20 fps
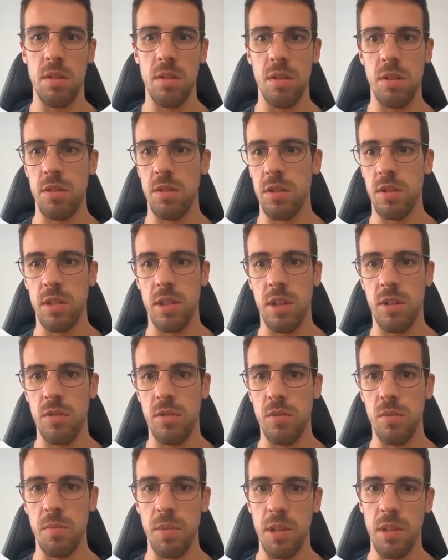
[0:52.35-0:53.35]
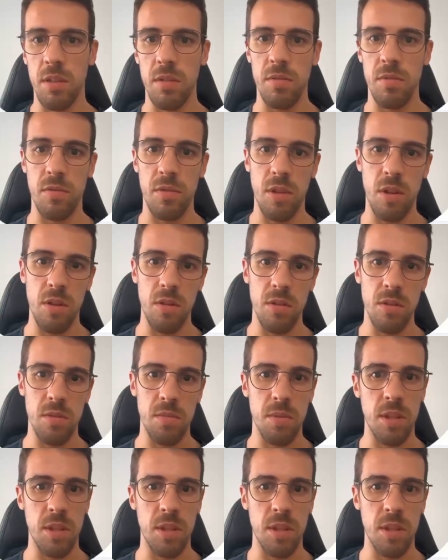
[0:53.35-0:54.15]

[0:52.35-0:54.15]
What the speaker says: not just how to build flows,